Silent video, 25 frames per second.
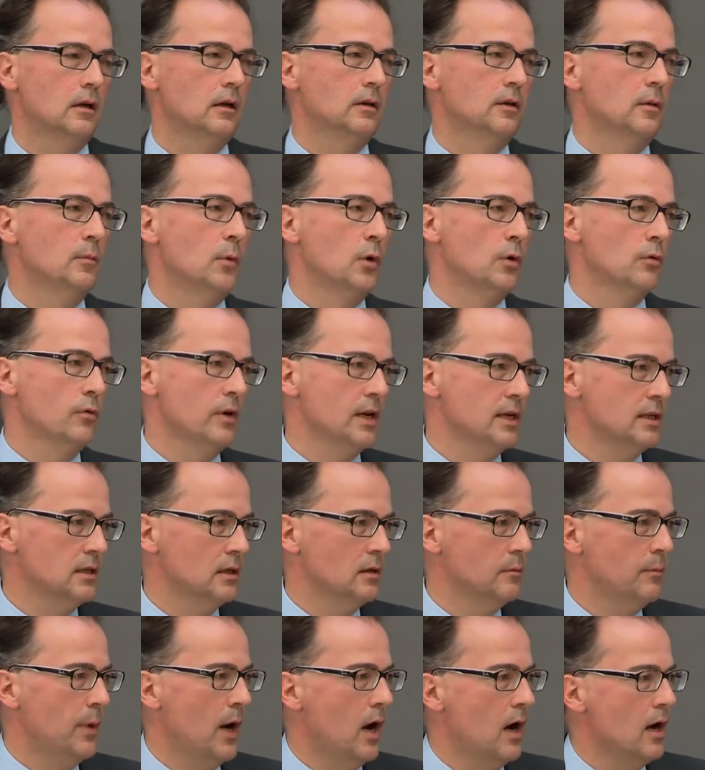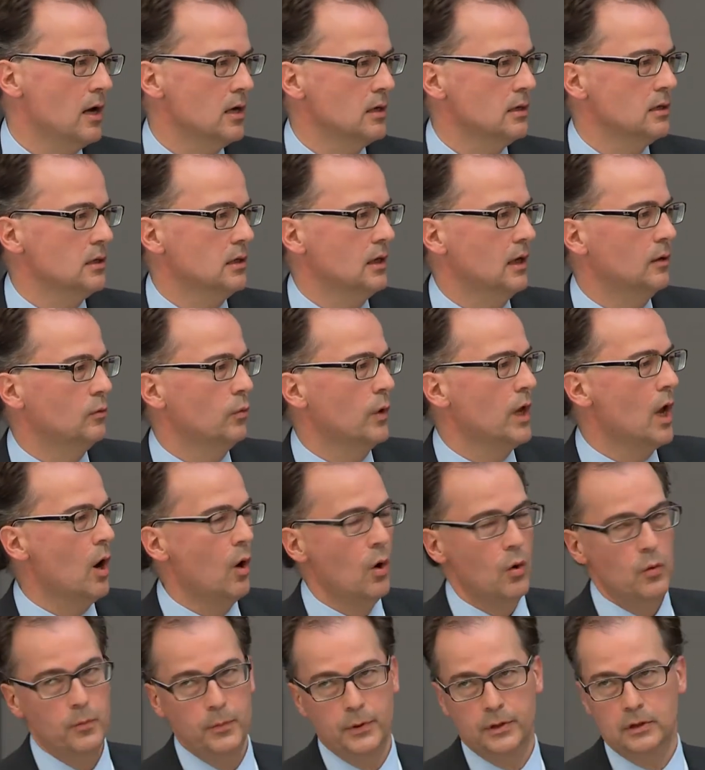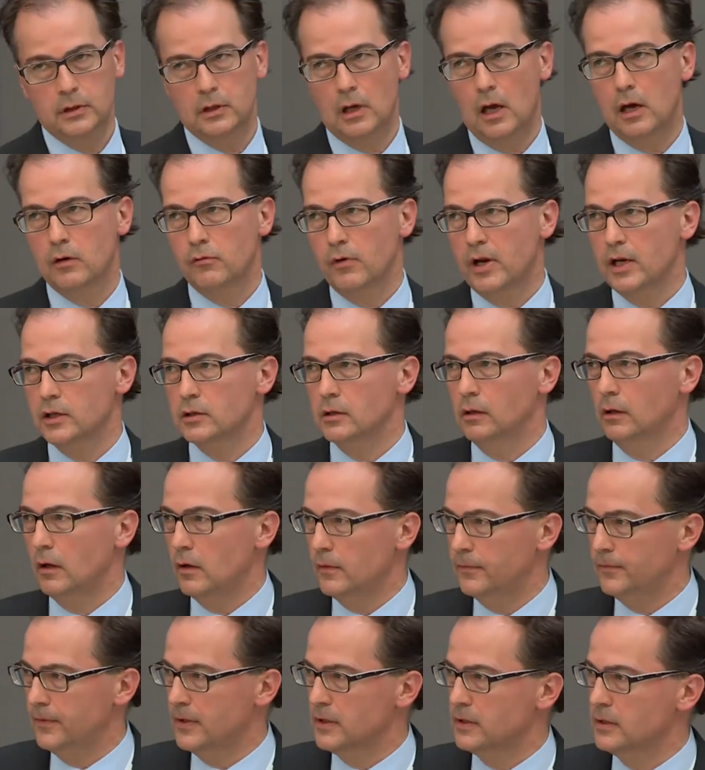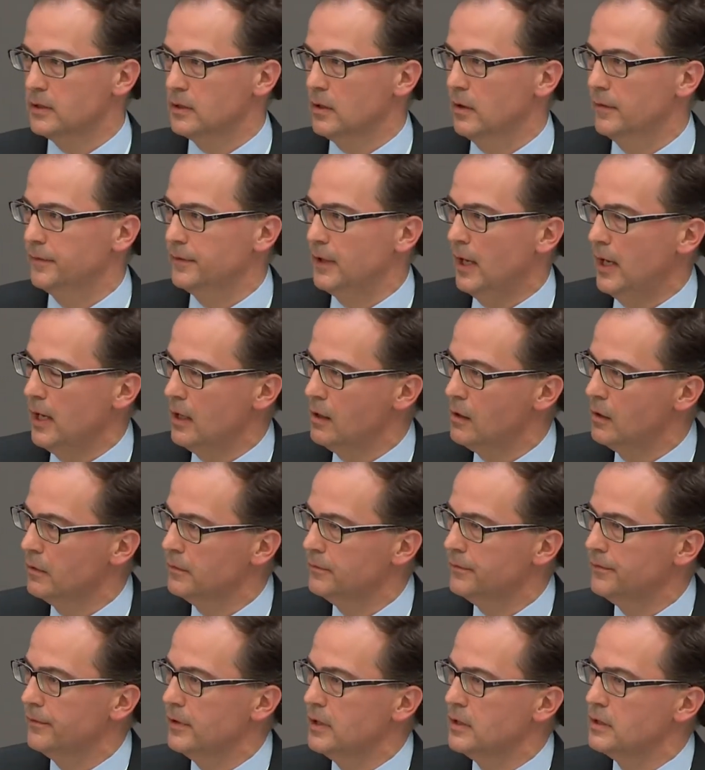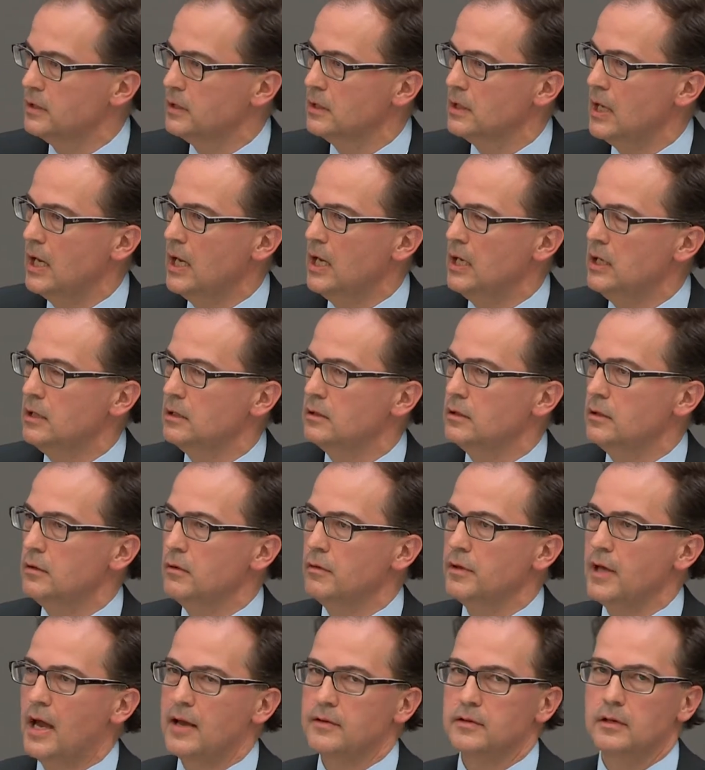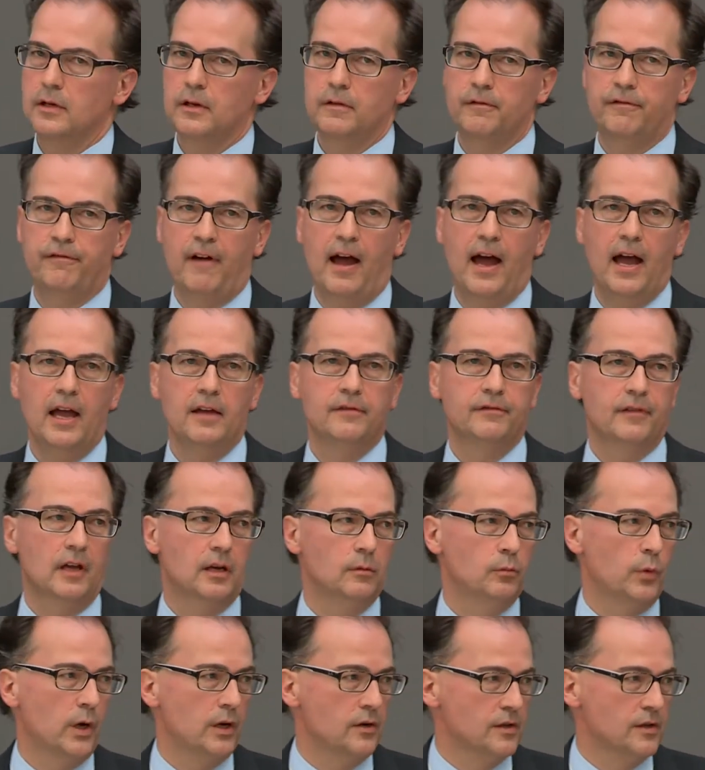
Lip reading: more recent past, and we opened a regional office of the Hague Conference in 2005 in Buenos